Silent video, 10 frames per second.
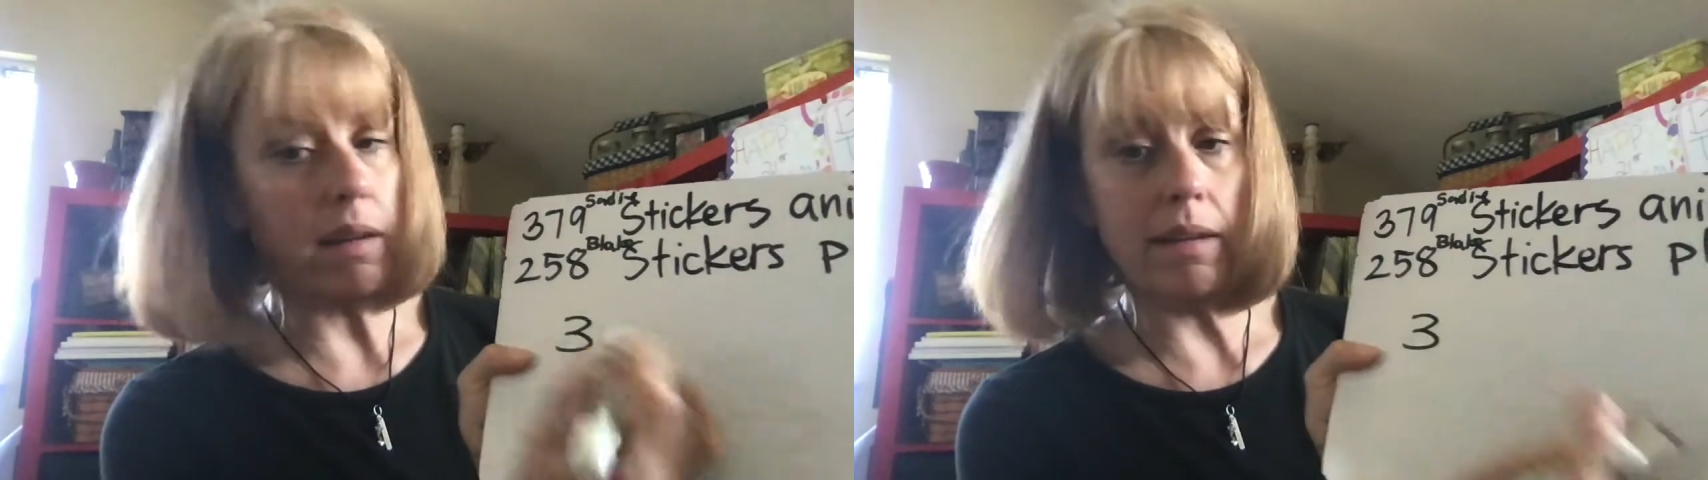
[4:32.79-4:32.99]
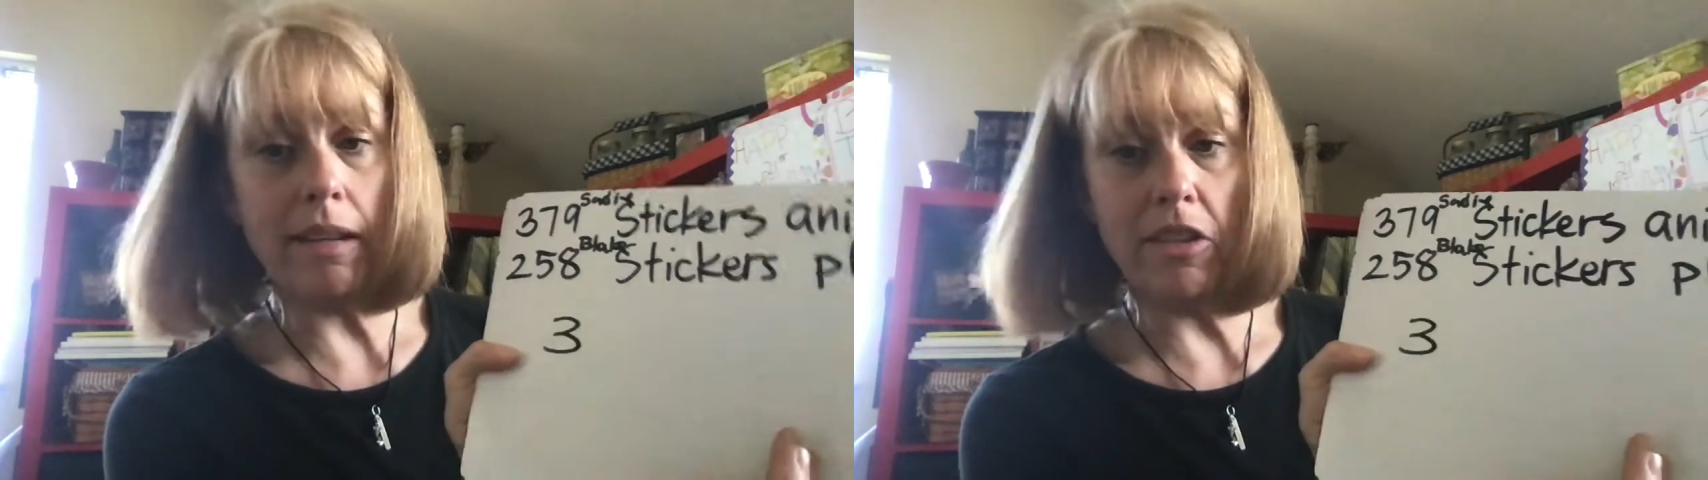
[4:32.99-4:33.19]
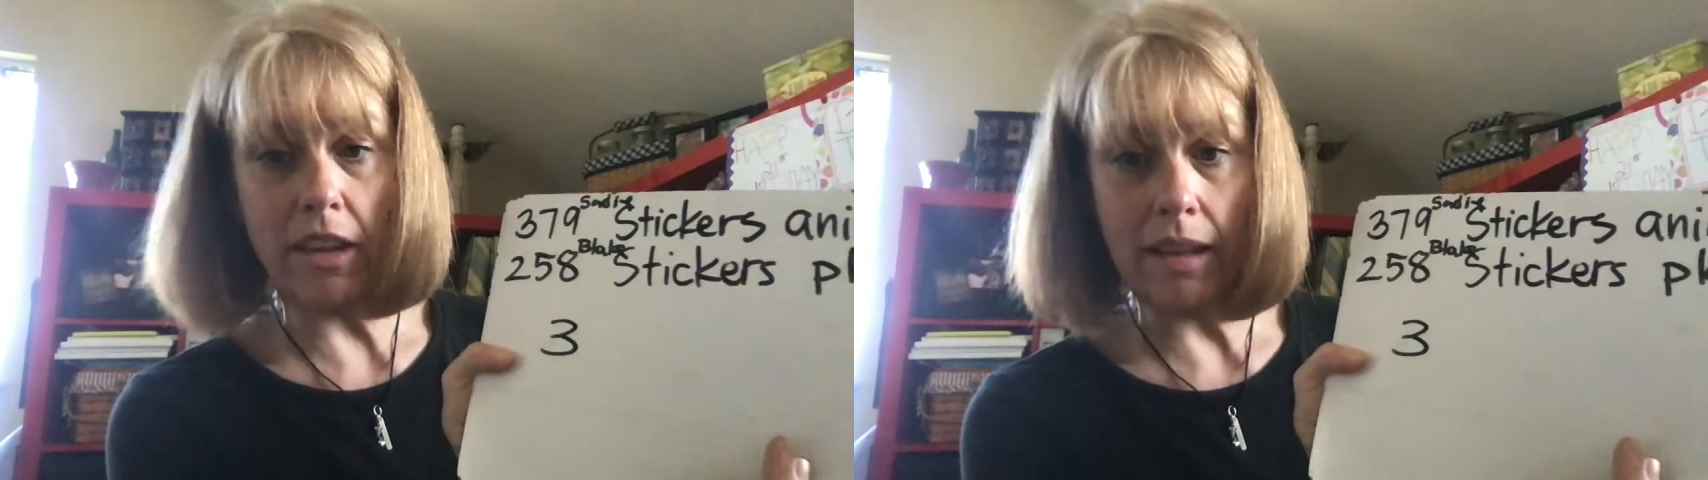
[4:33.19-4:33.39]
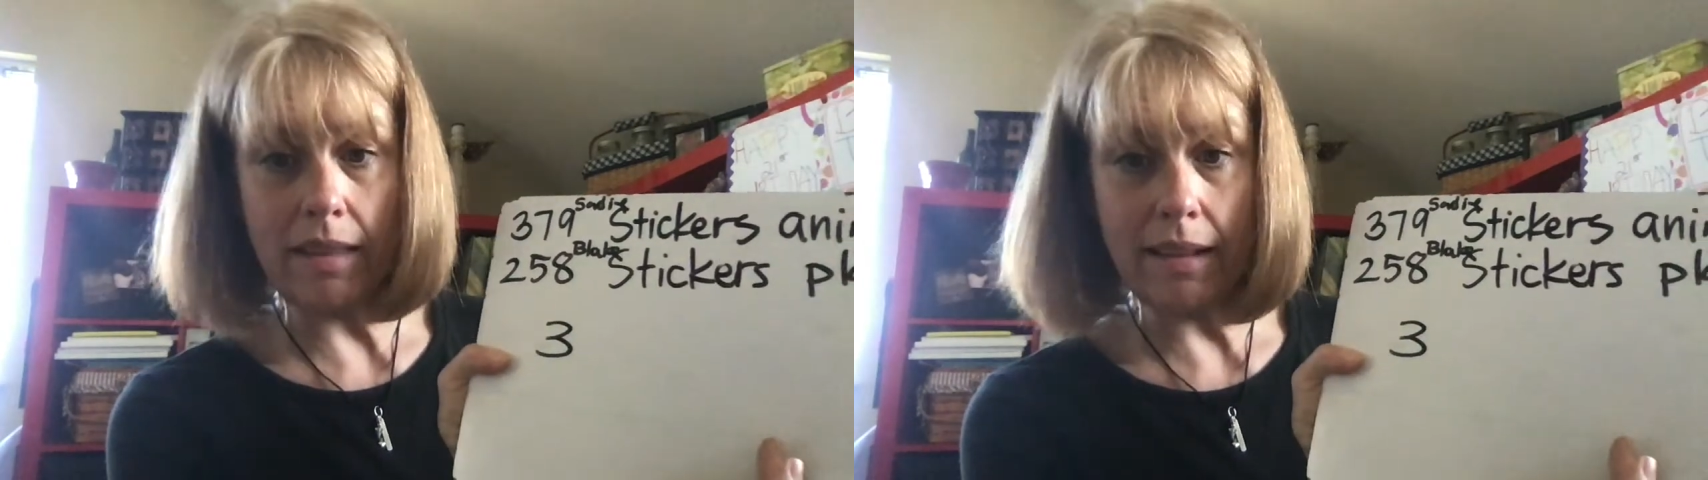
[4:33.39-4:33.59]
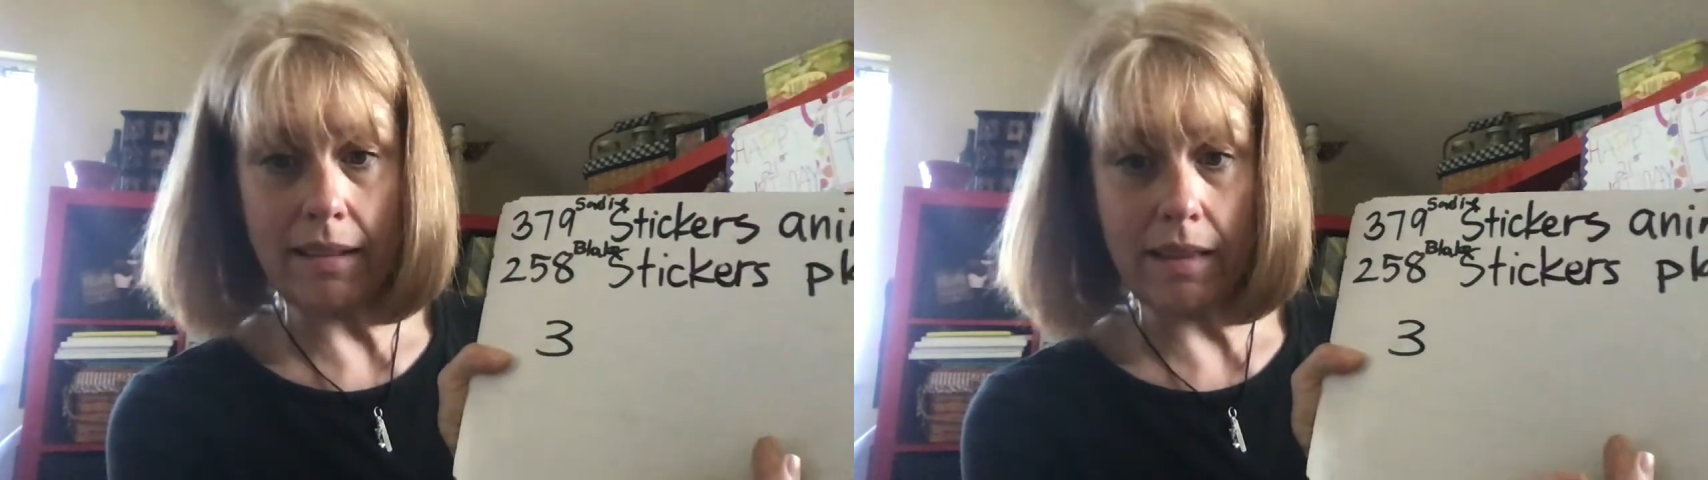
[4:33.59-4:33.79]

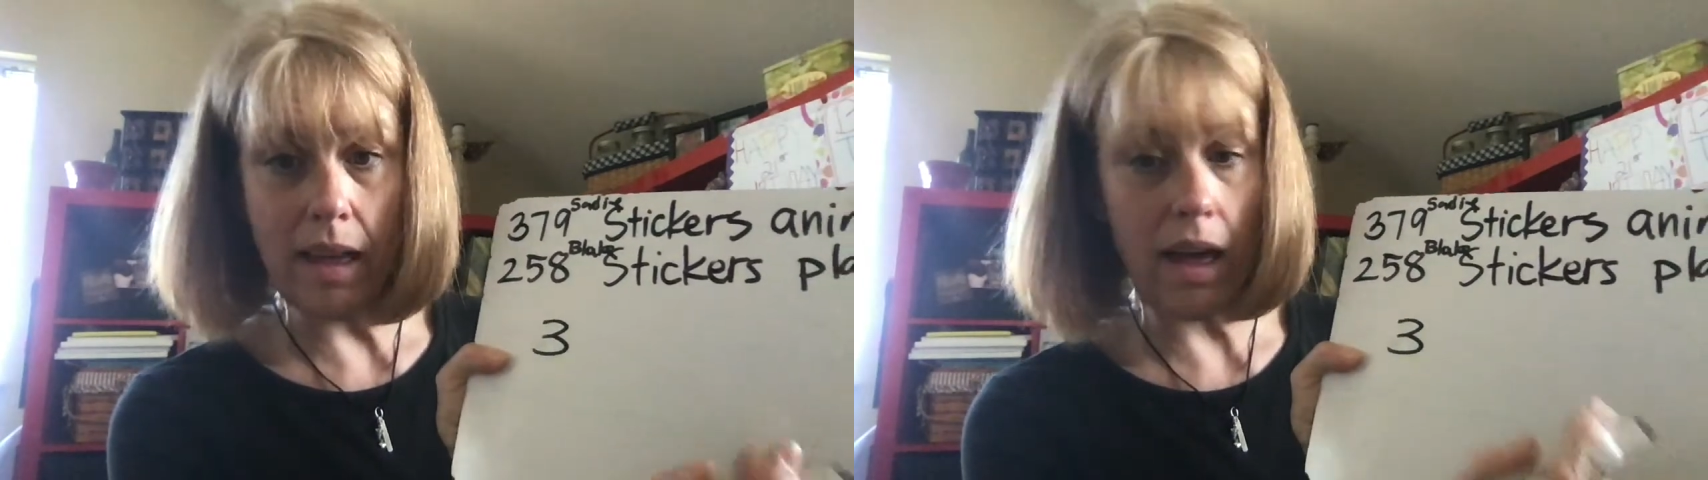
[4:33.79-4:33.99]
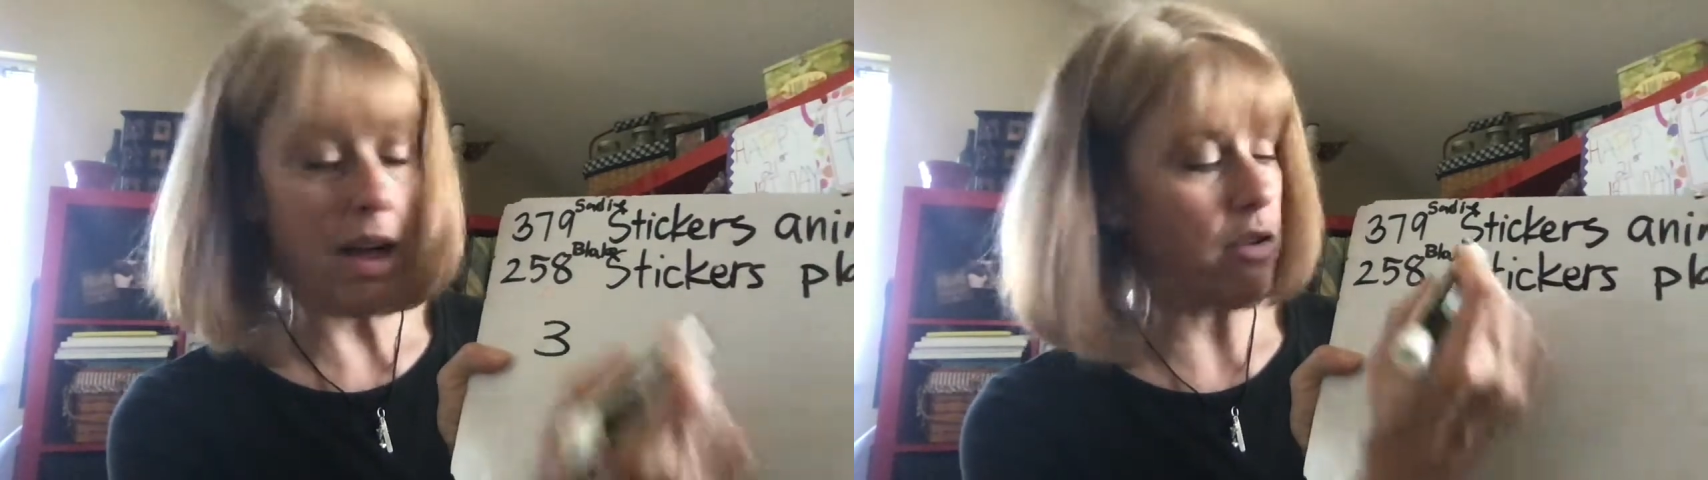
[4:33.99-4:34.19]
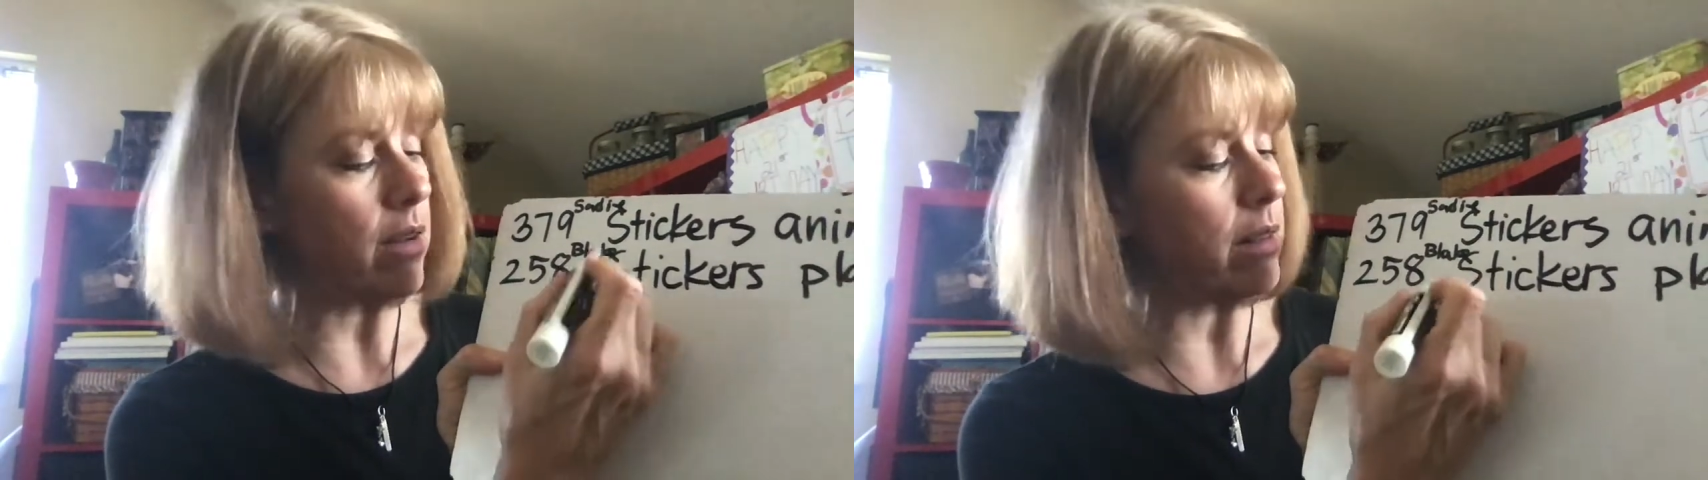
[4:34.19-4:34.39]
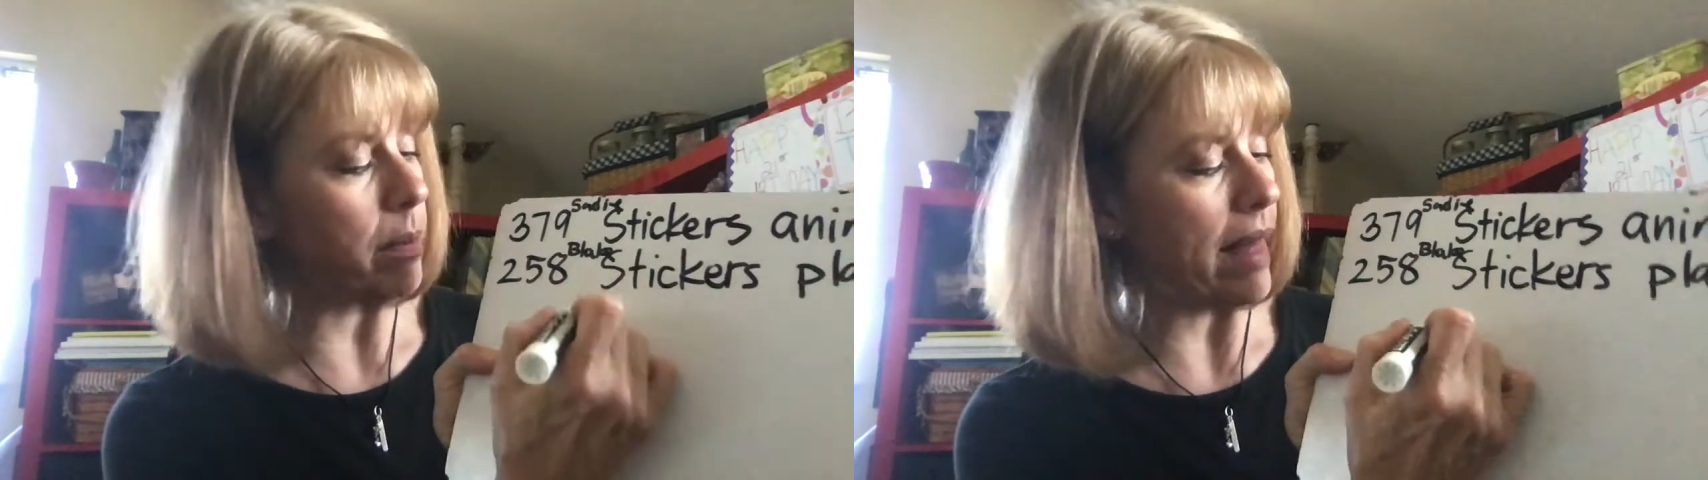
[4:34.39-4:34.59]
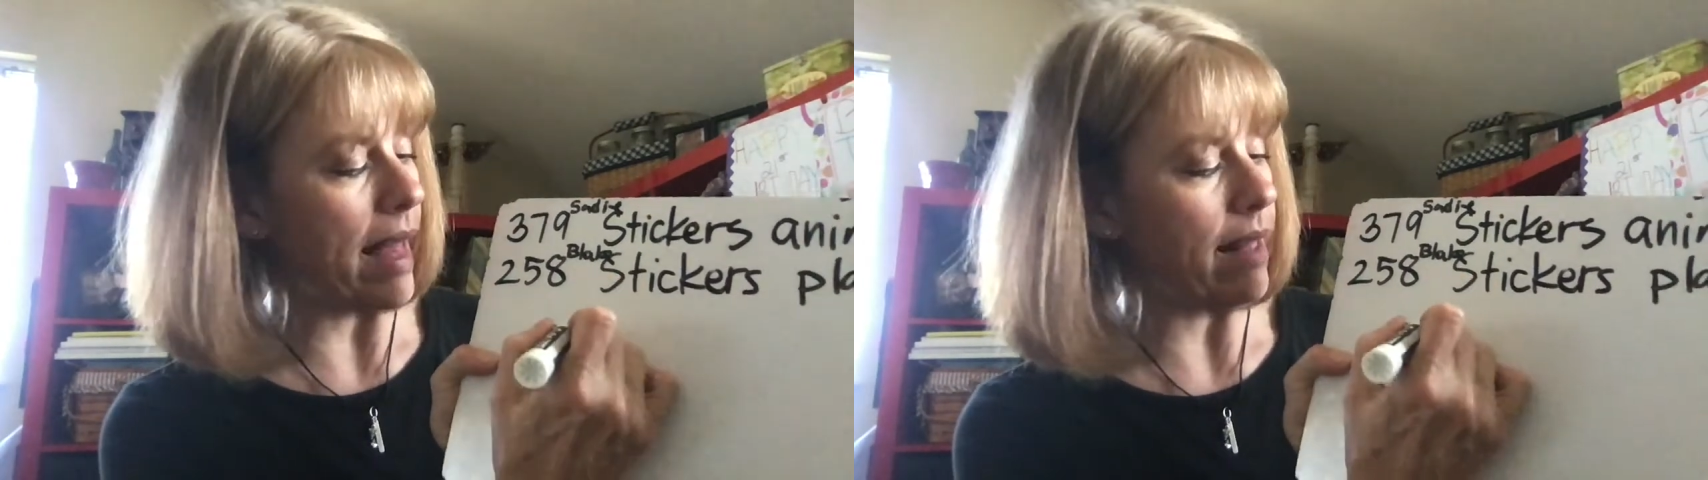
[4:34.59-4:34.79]
digit that's in the hundreds
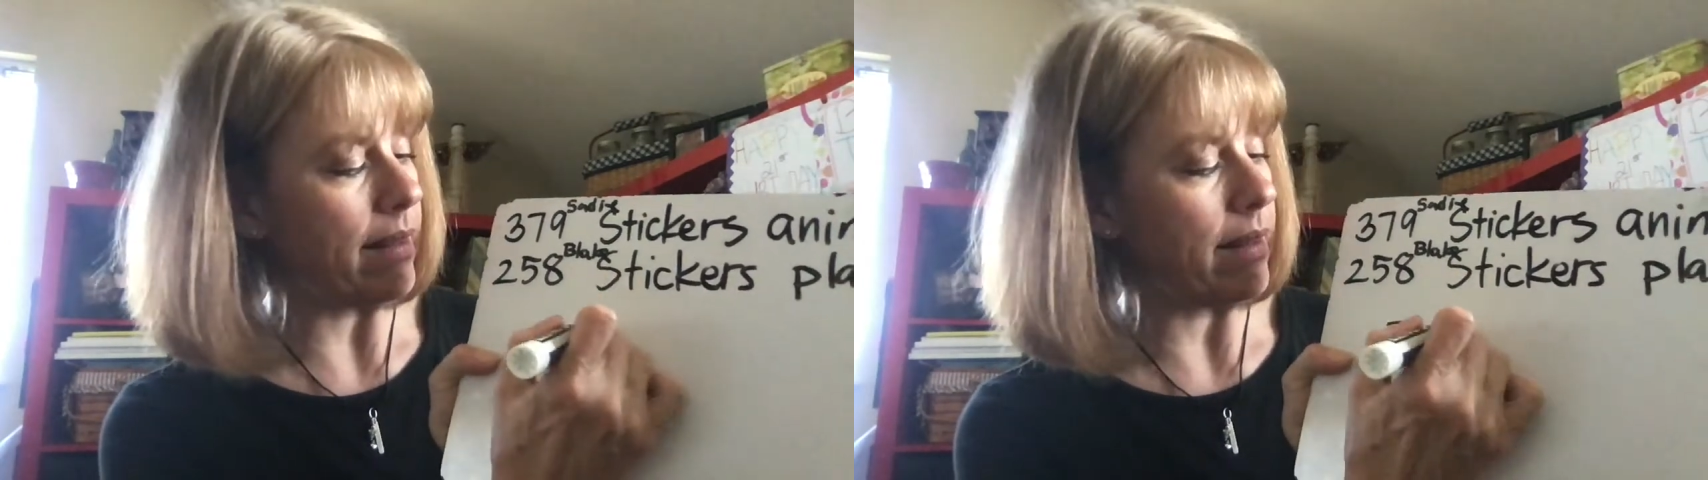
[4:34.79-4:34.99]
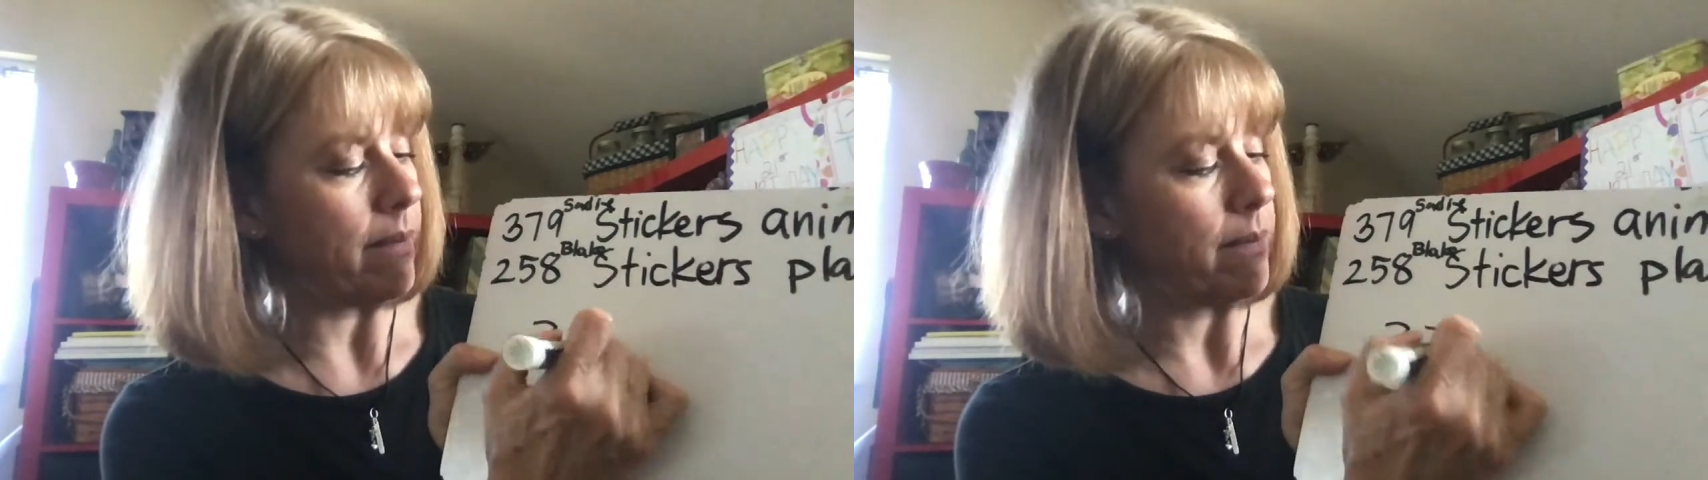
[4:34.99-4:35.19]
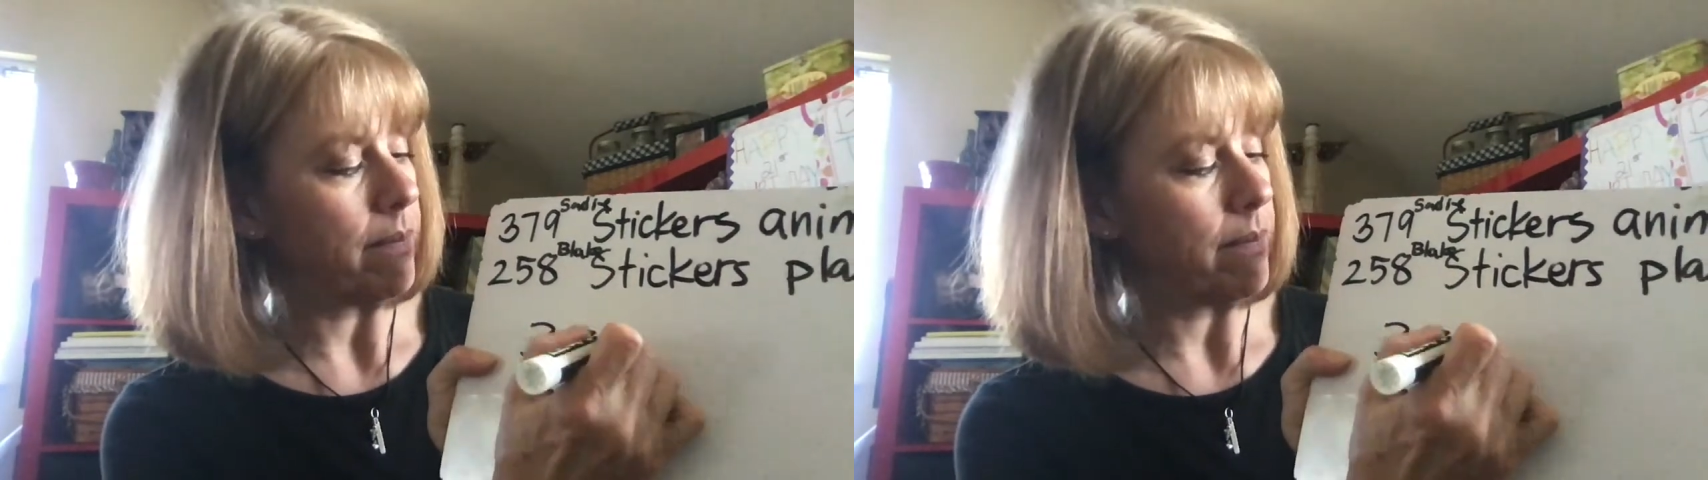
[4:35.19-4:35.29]
place